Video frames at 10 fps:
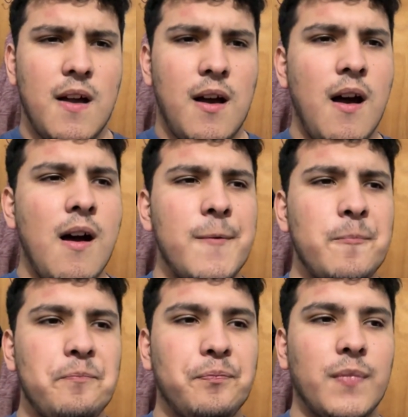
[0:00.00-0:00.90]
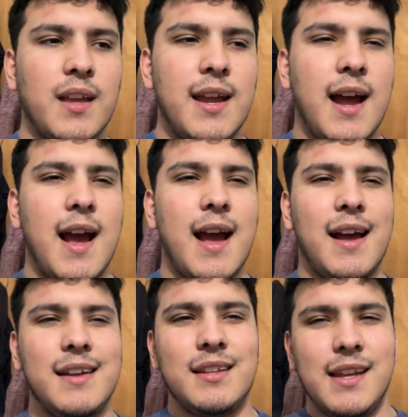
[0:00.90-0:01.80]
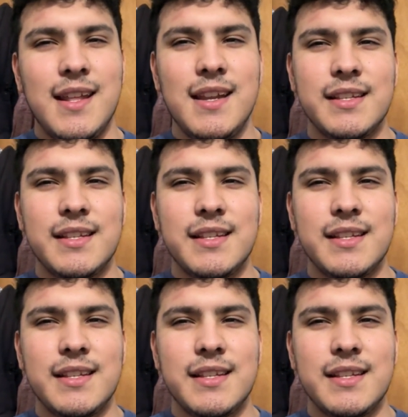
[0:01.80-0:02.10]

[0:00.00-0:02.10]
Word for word: Um, it is